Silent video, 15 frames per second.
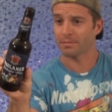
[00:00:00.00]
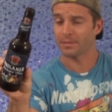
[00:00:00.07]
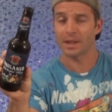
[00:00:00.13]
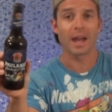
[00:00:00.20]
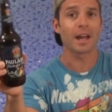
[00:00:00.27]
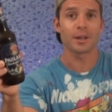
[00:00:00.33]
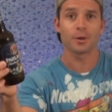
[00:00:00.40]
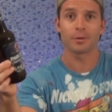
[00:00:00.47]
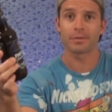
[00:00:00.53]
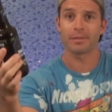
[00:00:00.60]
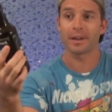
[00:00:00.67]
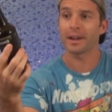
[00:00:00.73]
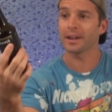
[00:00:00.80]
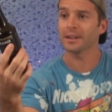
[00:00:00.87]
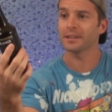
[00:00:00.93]
Yeah, you a
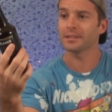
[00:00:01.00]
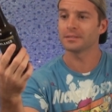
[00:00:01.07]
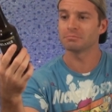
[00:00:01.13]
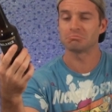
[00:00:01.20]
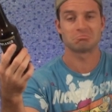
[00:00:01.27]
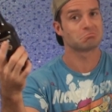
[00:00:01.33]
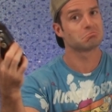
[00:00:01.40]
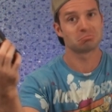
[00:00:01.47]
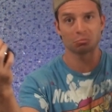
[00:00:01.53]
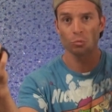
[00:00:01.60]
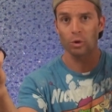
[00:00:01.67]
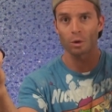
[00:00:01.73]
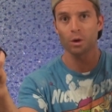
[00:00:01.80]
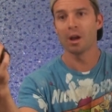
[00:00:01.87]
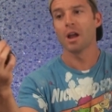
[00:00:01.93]
fan?
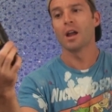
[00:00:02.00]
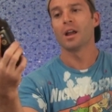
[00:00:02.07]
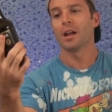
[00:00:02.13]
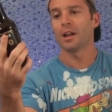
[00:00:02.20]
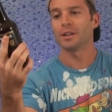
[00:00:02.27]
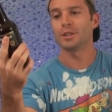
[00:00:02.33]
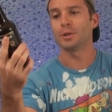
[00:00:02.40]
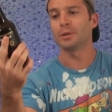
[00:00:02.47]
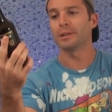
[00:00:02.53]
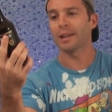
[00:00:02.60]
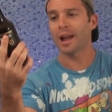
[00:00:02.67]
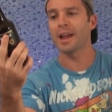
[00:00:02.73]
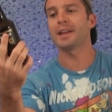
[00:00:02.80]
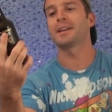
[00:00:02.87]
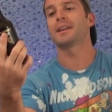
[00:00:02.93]
Well, do you
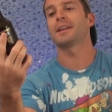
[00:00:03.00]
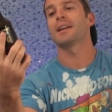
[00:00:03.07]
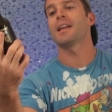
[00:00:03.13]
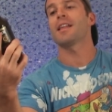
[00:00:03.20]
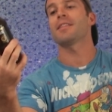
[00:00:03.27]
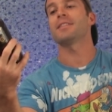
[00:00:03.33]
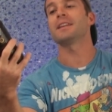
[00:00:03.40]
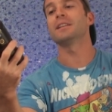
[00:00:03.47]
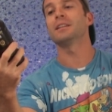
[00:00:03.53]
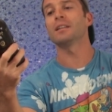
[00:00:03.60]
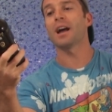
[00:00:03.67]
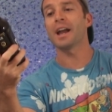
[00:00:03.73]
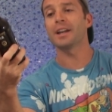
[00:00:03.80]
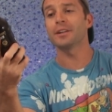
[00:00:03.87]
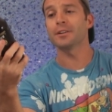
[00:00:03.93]
like the
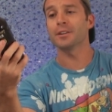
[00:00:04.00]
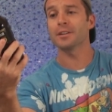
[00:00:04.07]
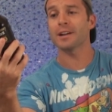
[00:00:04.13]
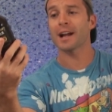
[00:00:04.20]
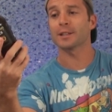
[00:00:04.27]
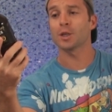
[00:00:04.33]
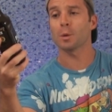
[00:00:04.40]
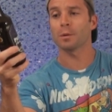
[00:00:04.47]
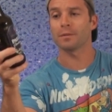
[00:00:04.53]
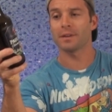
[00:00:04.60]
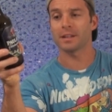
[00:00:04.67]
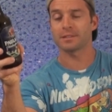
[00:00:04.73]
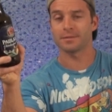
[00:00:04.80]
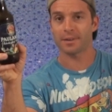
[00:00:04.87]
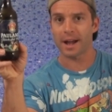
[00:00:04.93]
lighter
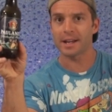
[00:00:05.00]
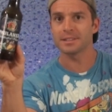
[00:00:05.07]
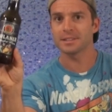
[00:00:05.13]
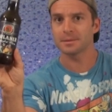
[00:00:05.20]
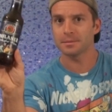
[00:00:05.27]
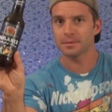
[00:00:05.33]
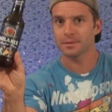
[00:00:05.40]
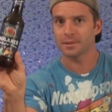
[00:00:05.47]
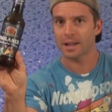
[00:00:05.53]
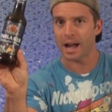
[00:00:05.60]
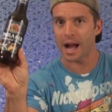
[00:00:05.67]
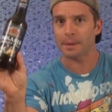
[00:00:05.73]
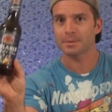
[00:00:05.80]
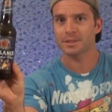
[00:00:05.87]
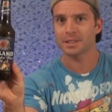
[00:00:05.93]
Oktoberfest Wiesn
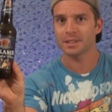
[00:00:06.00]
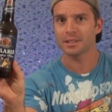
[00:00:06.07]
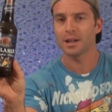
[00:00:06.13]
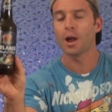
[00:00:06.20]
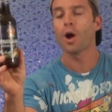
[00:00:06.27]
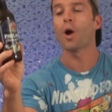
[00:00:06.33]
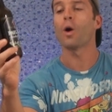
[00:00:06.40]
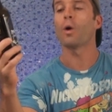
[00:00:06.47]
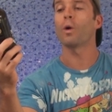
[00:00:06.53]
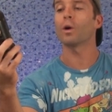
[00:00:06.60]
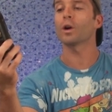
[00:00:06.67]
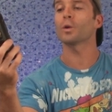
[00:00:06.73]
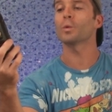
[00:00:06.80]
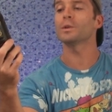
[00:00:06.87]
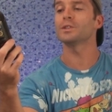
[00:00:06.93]
option,
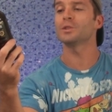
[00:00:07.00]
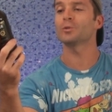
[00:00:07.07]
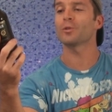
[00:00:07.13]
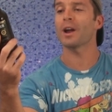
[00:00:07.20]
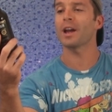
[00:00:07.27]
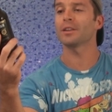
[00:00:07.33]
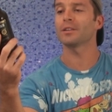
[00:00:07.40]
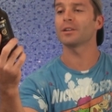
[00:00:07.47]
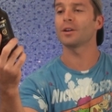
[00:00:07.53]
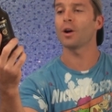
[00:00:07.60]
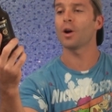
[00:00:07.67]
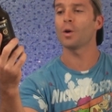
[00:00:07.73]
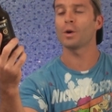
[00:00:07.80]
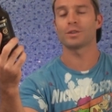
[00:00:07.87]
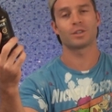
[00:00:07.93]
or would you rather
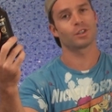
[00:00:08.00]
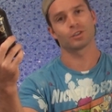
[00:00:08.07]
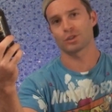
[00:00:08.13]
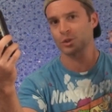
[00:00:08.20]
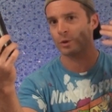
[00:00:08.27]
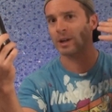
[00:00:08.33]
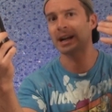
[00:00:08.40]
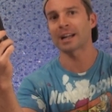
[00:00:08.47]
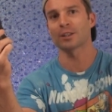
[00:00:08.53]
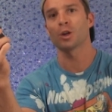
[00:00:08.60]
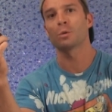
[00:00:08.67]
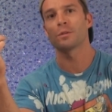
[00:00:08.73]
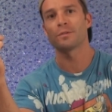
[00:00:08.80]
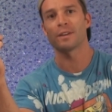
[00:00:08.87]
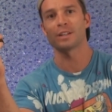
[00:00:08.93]
go with just straight
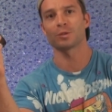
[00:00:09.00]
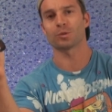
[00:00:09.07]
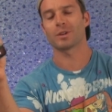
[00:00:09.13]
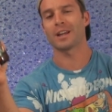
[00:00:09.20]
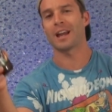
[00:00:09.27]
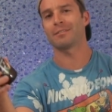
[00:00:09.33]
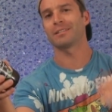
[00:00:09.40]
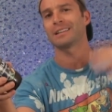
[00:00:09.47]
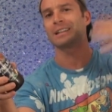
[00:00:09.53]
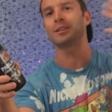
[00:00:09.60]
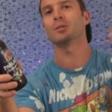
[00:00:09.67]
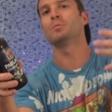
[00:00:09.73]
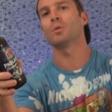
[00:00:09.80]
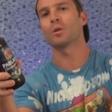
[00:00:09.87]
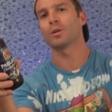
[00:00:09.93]
Oktoberfest where you have a
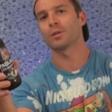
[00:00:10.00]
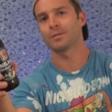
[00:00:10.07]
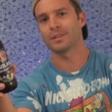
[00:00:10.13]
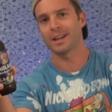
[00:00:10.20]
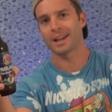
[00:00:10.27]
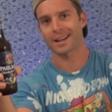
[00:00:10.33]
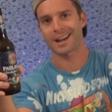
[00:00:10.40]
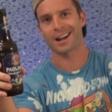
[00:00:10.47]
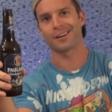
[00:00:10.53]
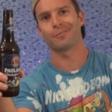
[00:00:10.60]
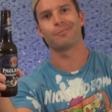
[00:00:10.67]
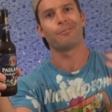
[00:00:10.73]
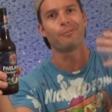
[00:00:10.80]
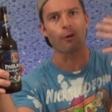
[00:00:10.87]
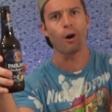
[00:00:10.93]
little more of that kind
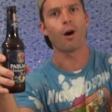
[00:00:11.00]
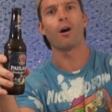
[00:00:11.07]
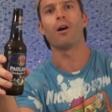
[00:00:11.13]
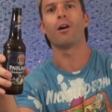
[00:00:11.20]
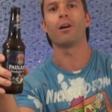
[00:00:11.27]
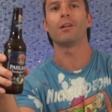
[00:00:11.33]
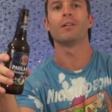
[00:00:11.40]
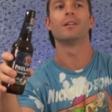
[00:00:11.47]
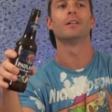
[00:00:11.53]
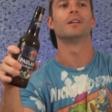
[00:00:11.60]
of fall